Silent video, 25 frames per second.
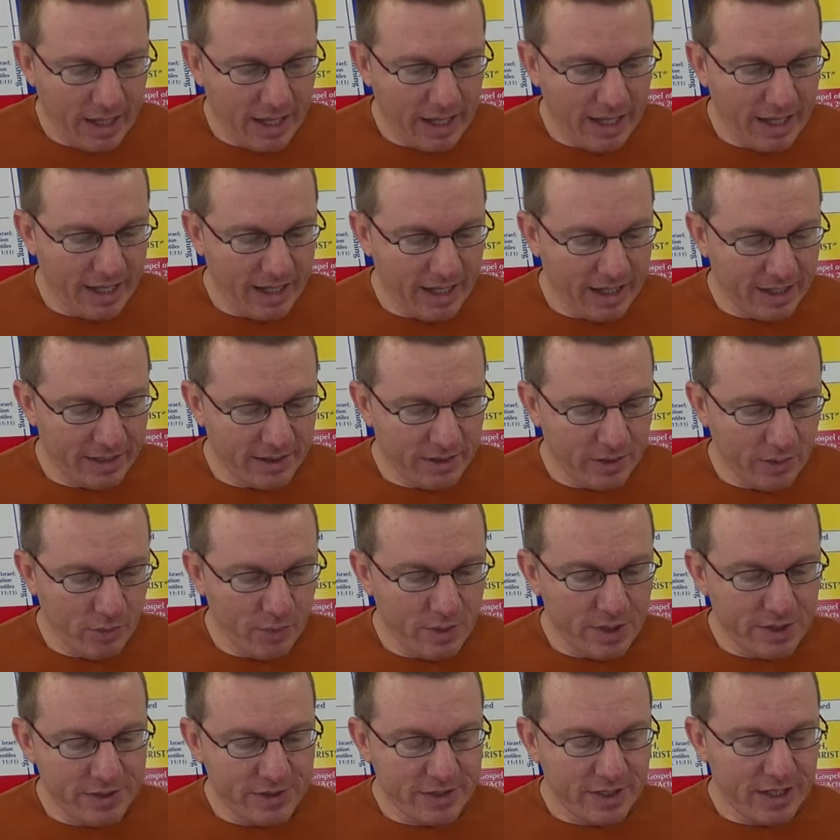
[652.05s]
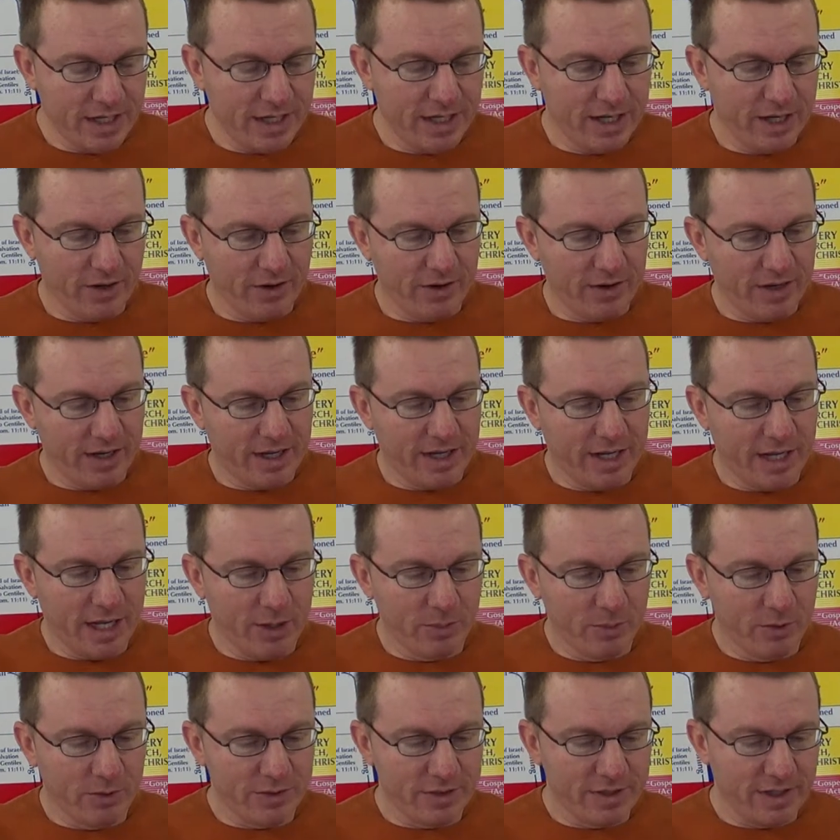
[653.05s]
And we see here in
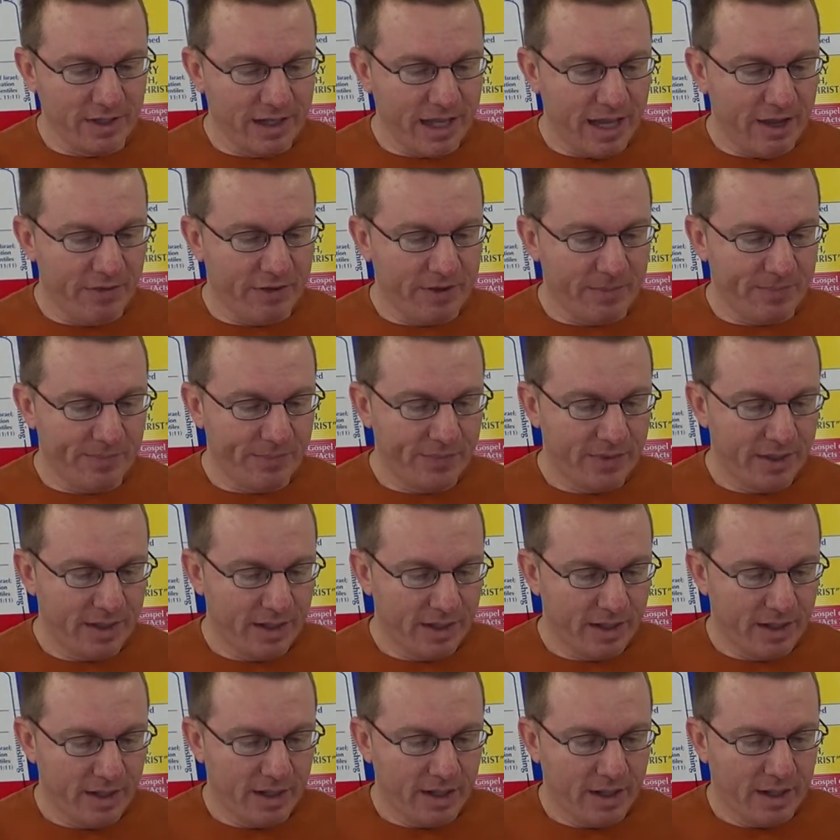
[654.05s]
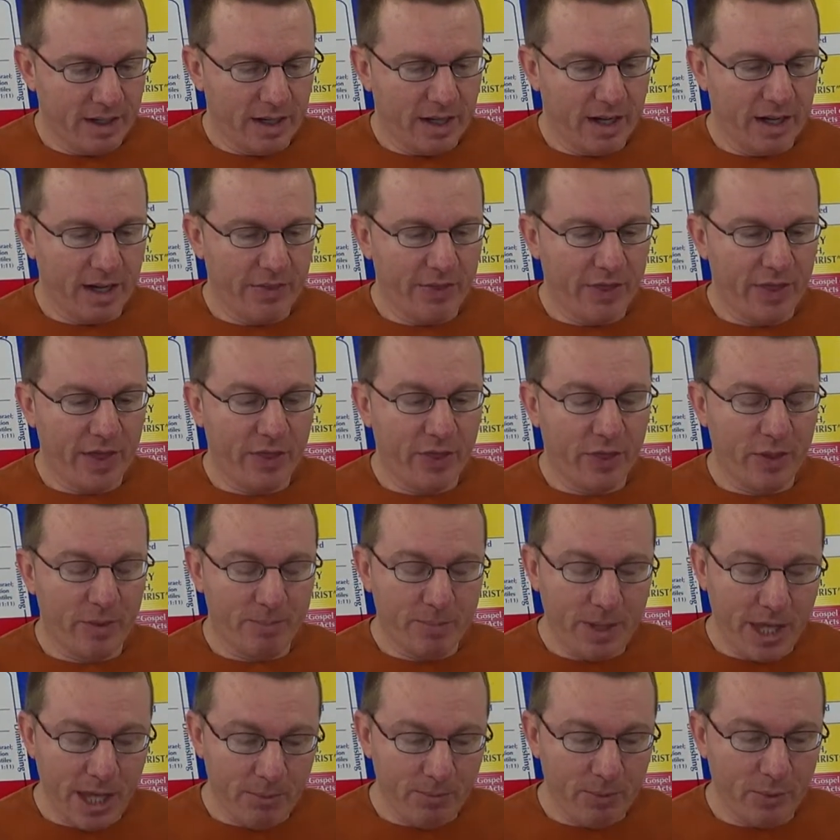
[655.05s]
Hebrews 11 uh, that the
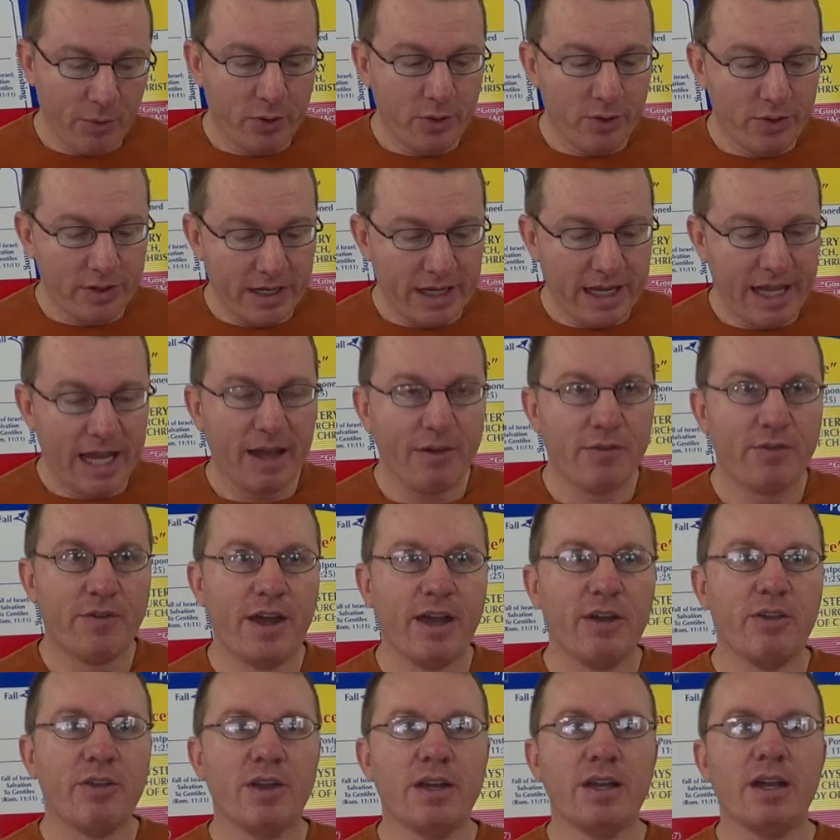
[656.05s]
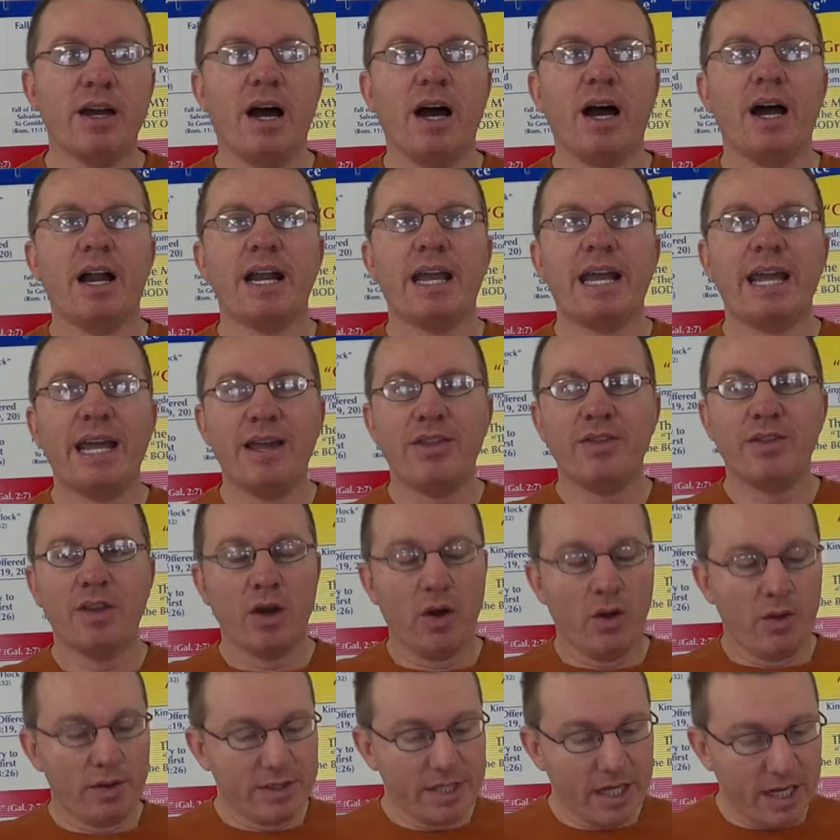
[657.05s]
people who did have faith in God in the
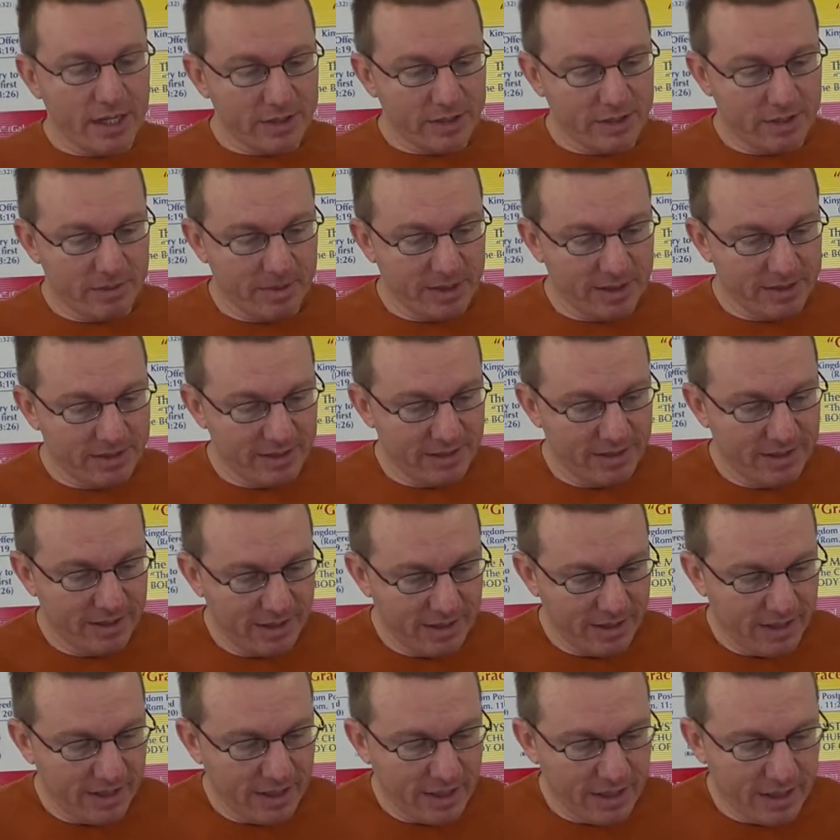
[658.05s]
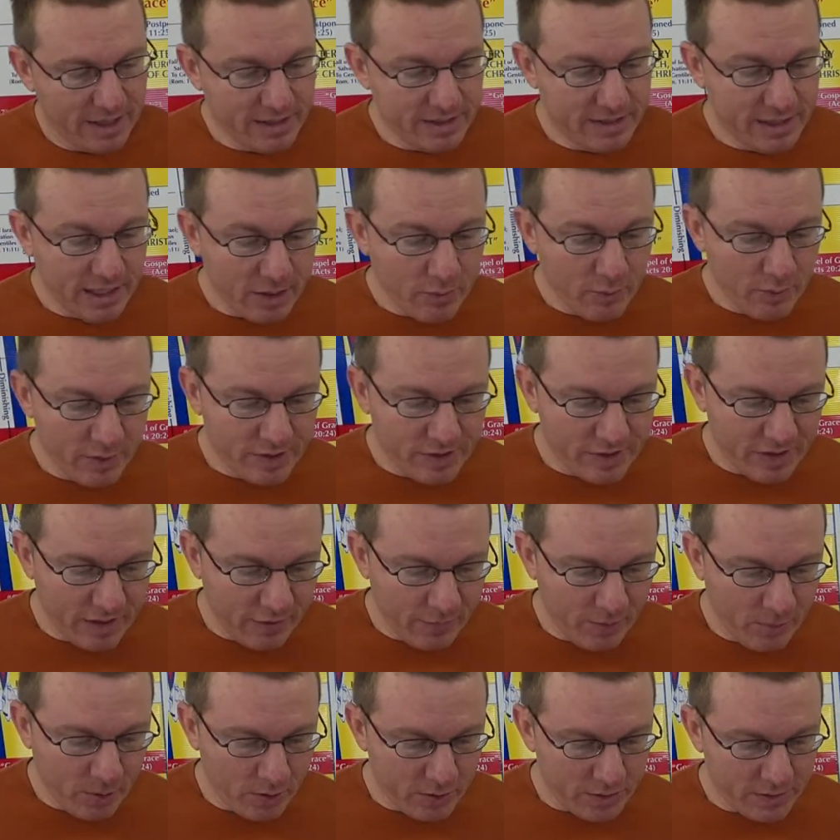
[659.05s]
Old Testament did
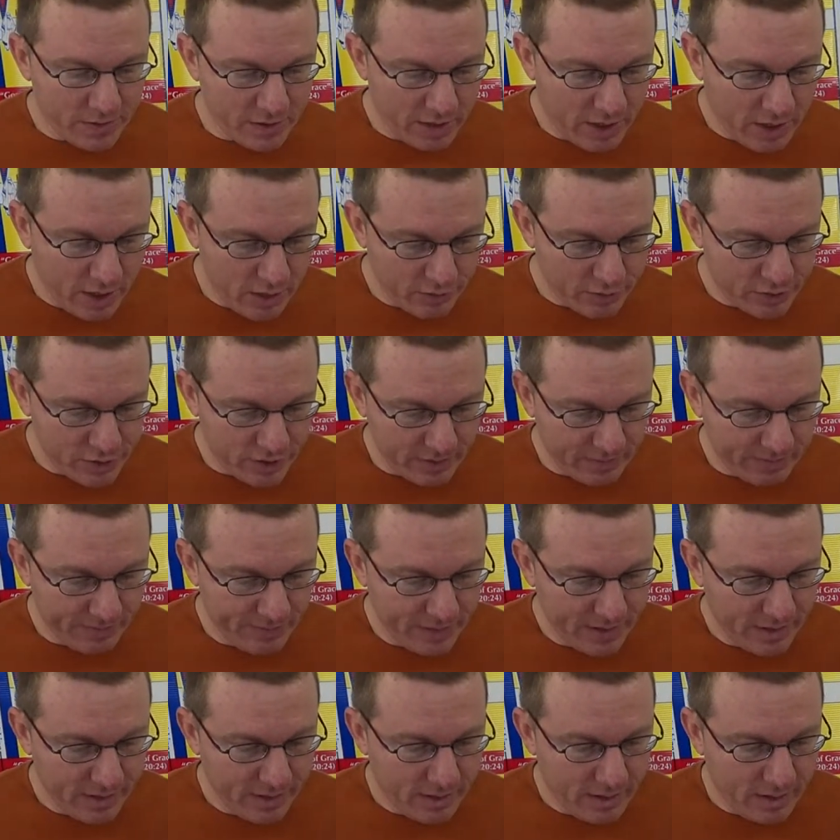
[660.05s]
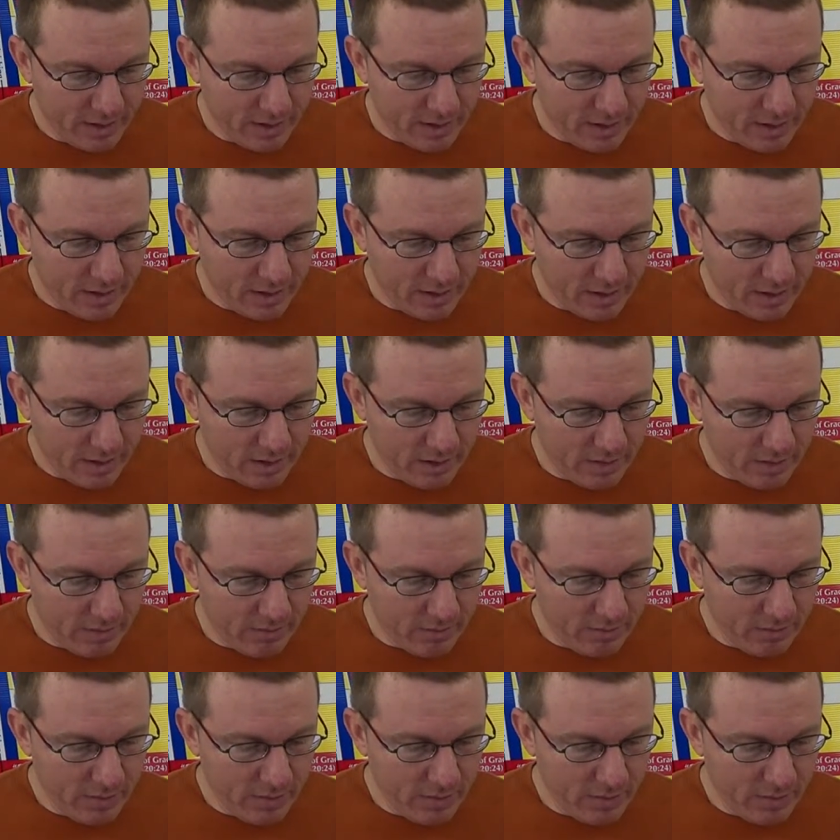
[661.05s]
receive persecution. Uh,